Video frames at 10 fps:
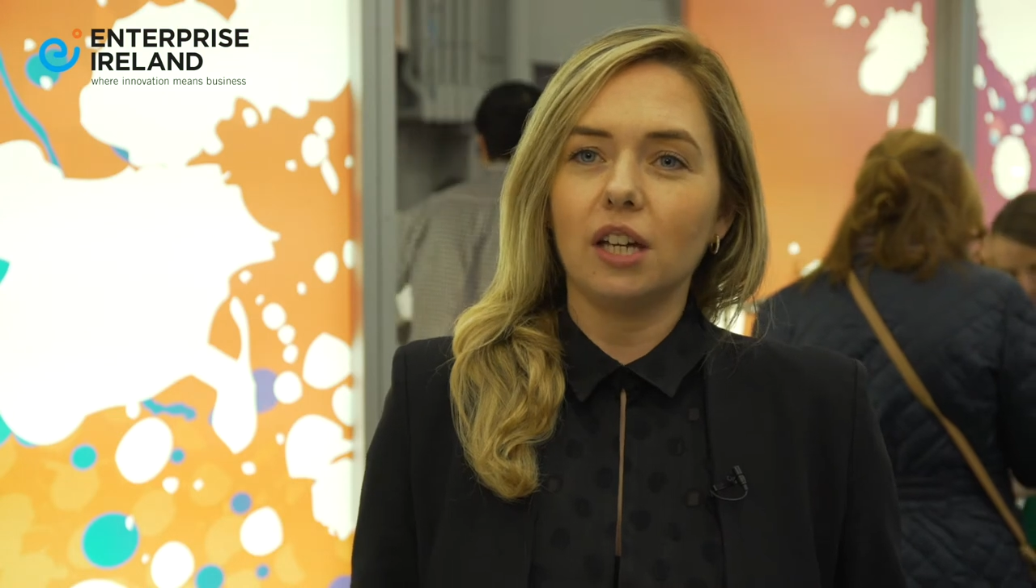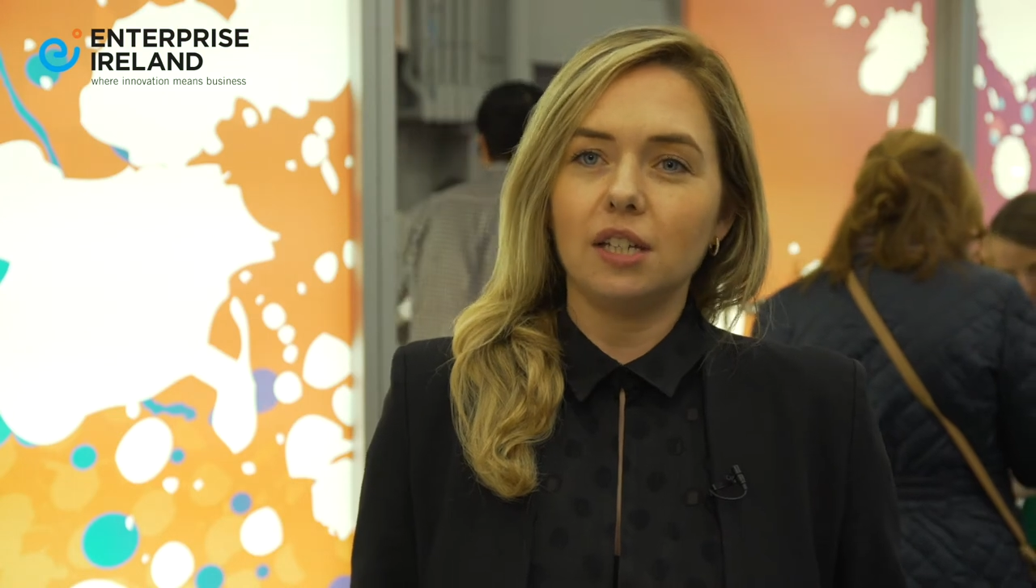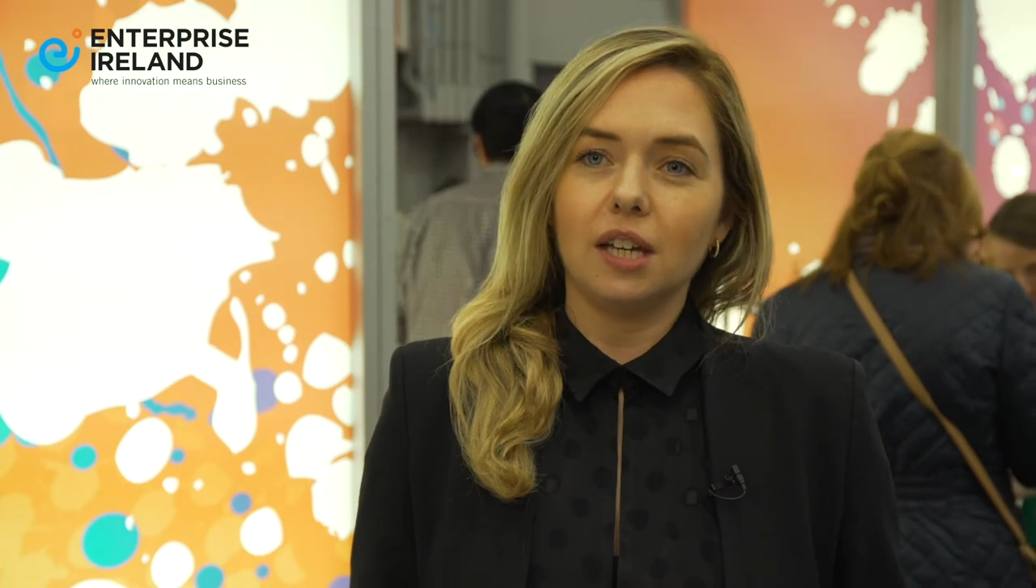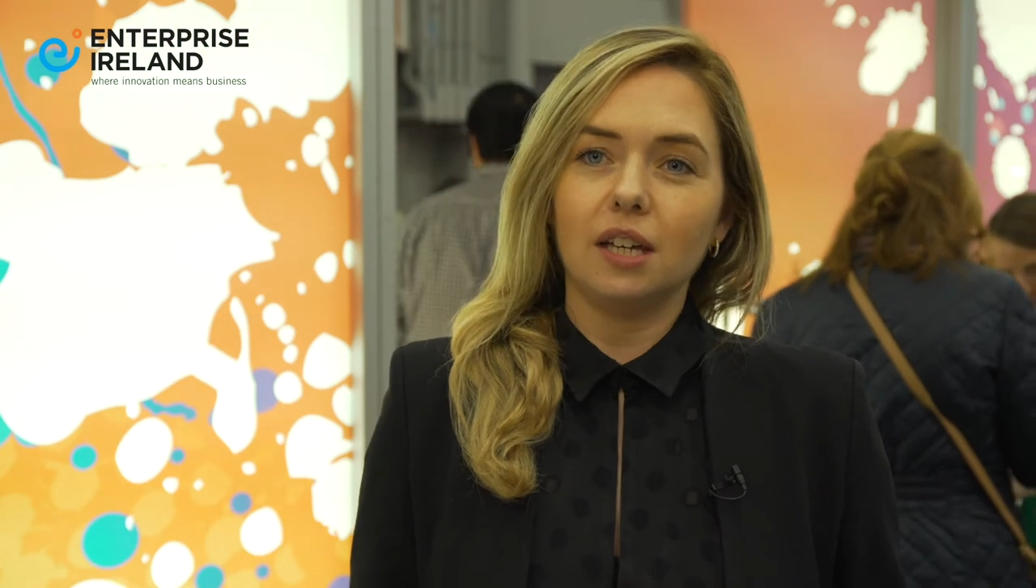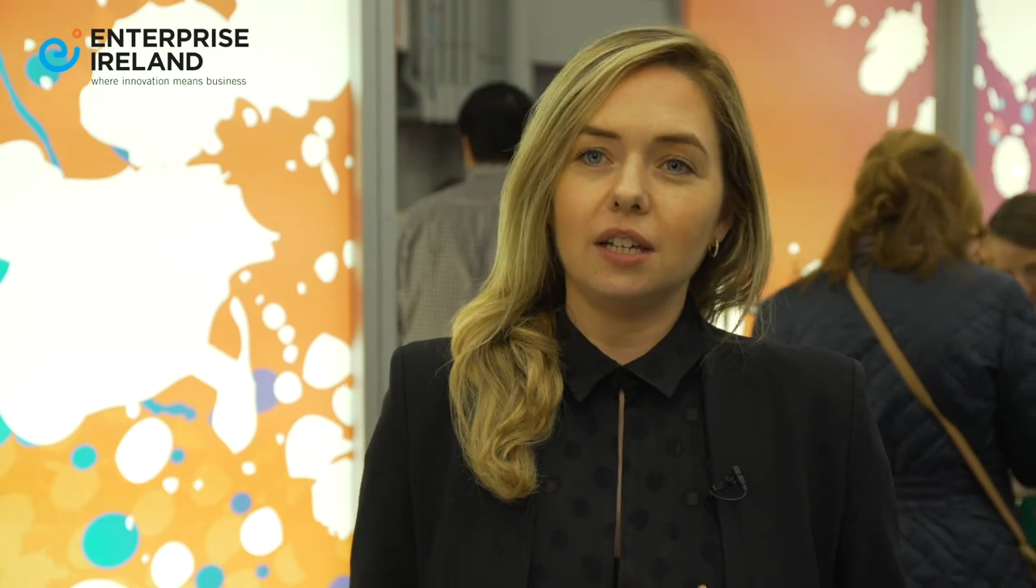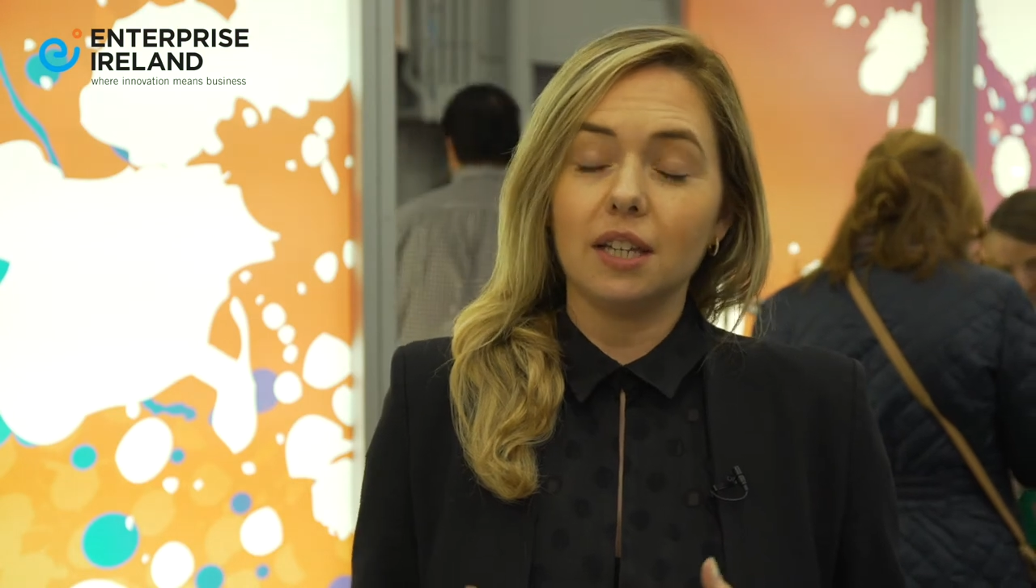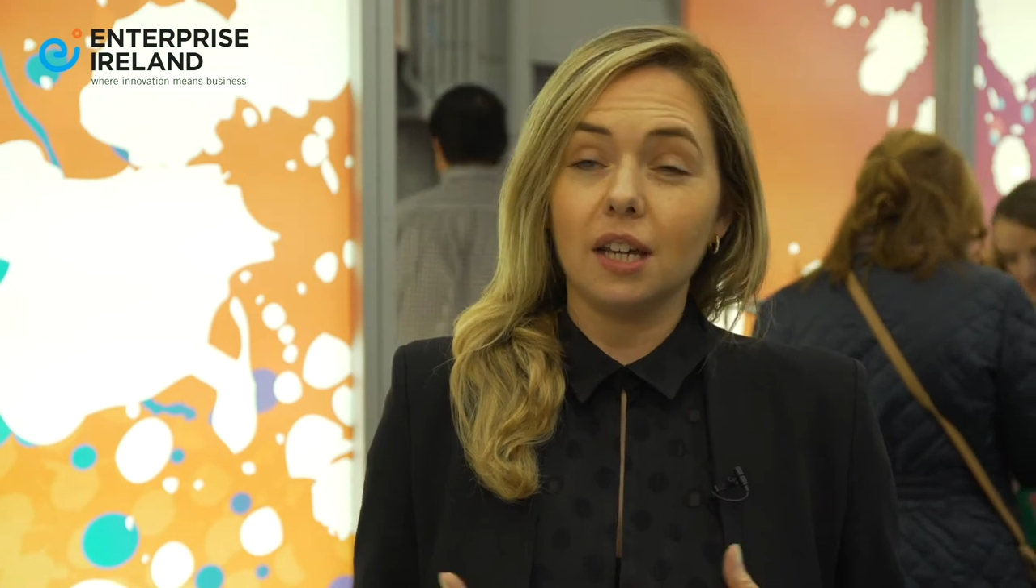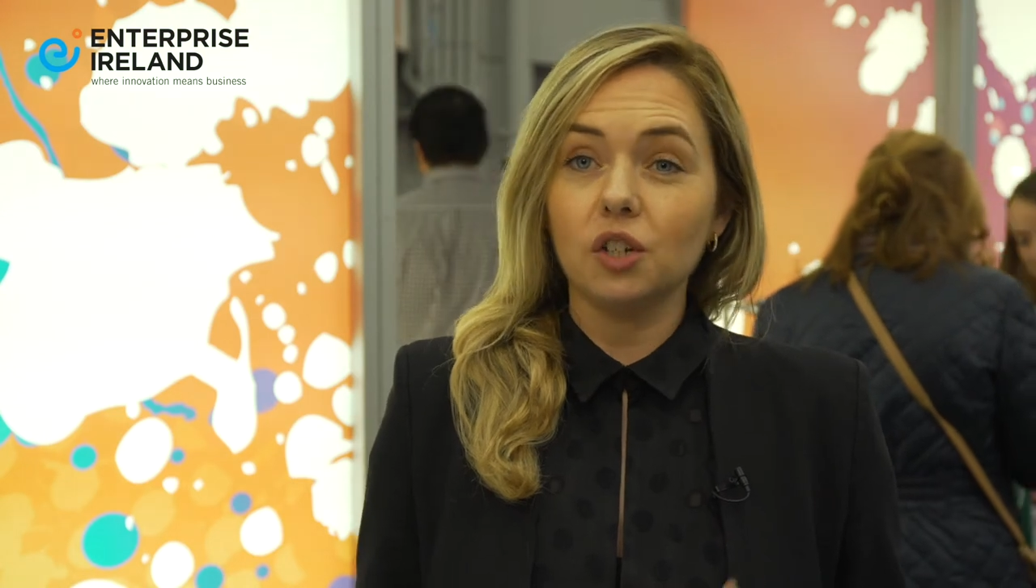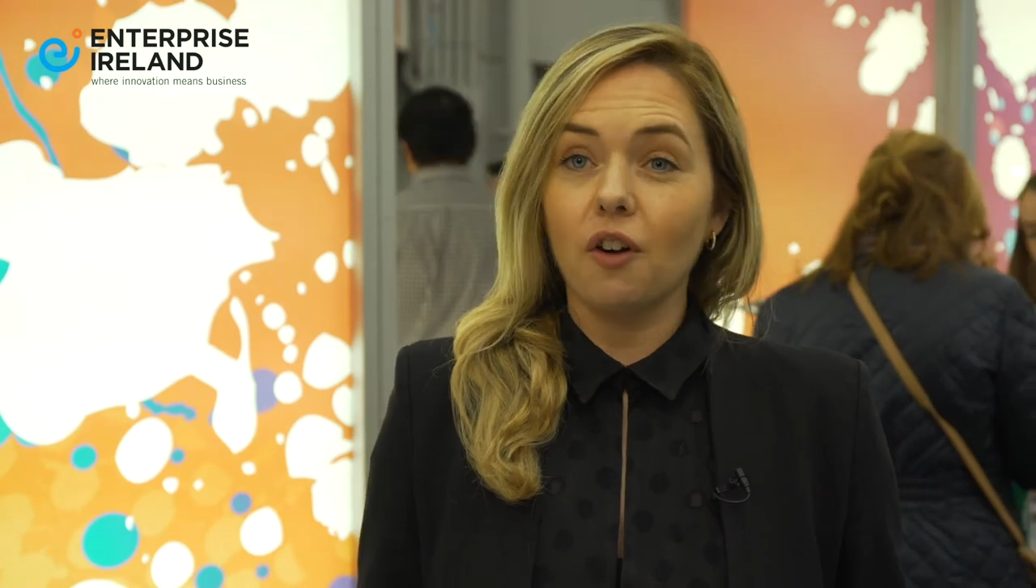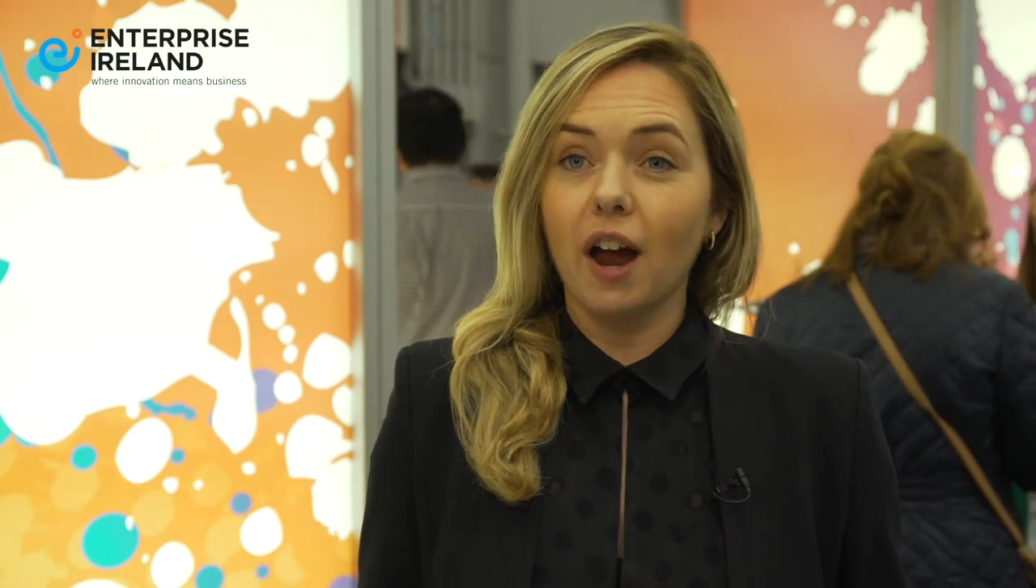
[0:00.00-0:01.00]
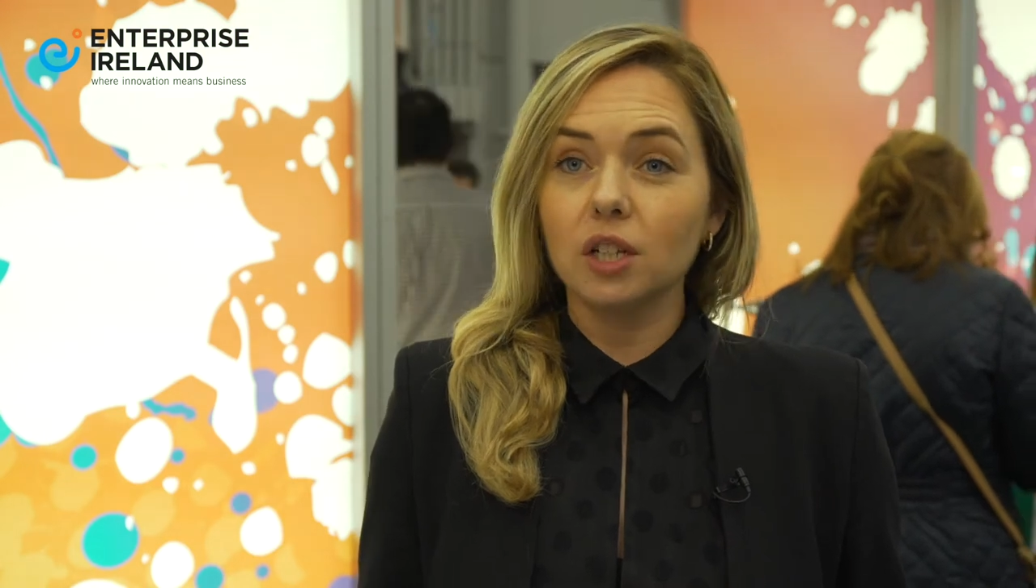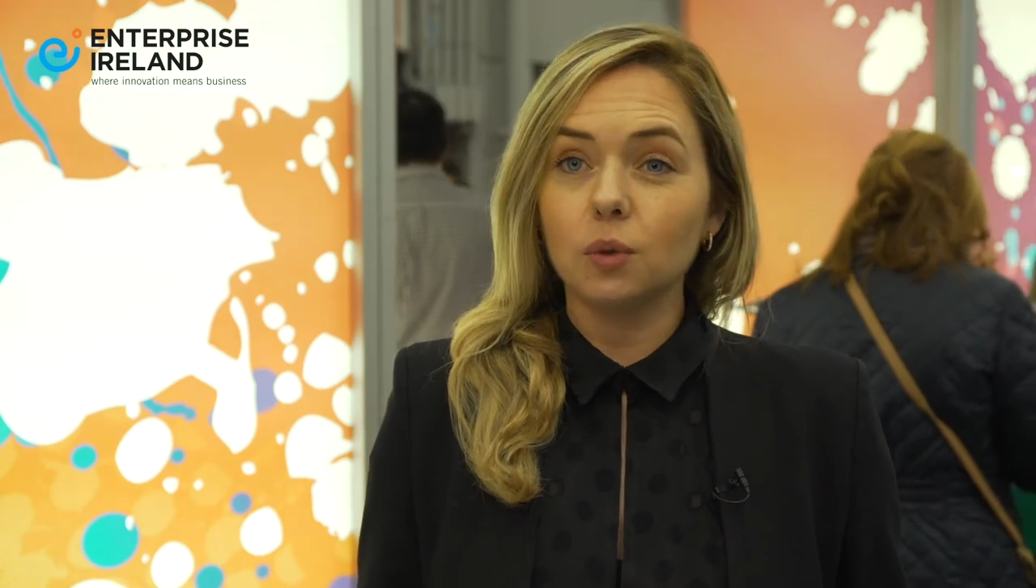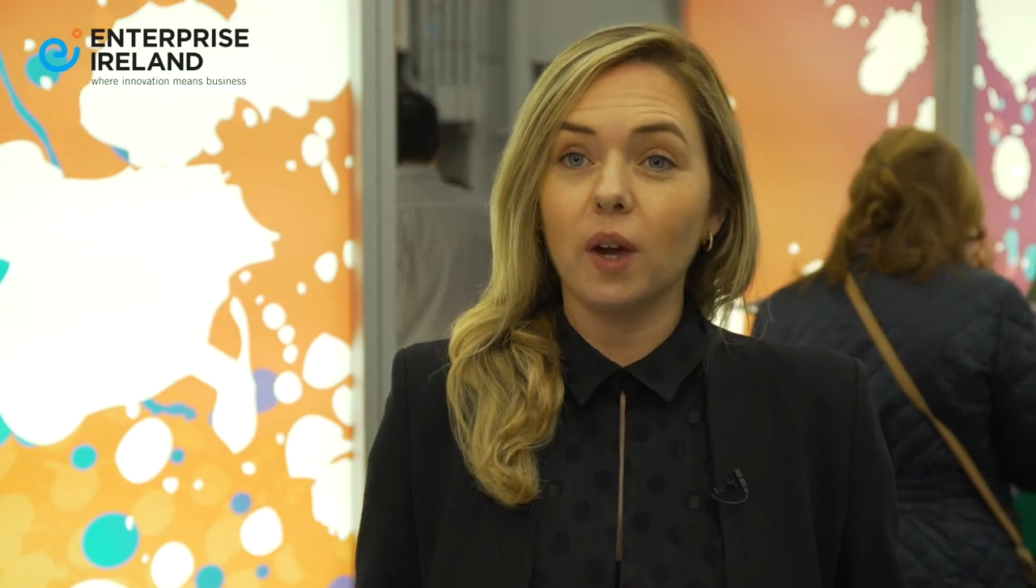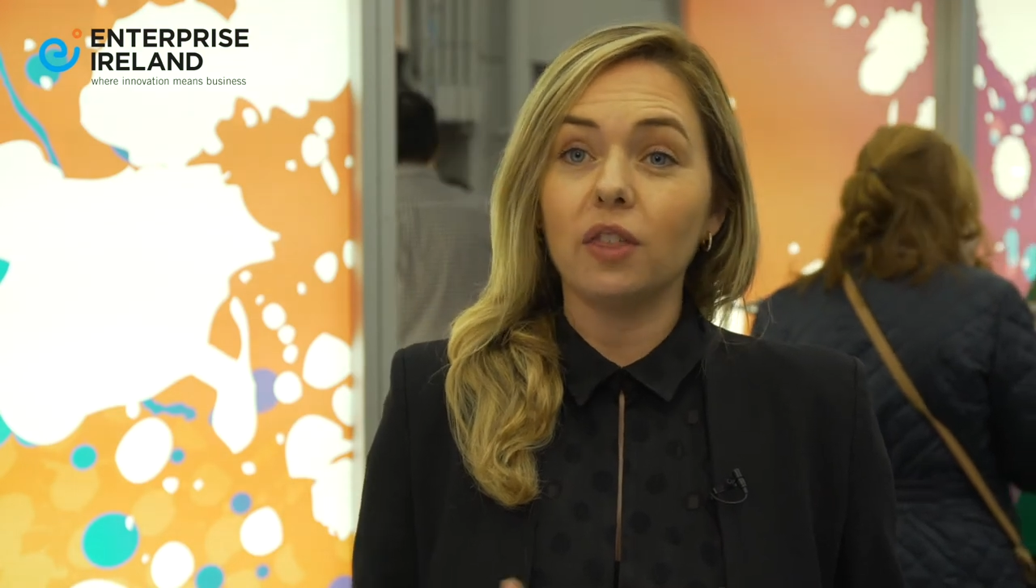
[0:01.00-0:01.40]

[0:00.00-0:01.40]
ideas and interact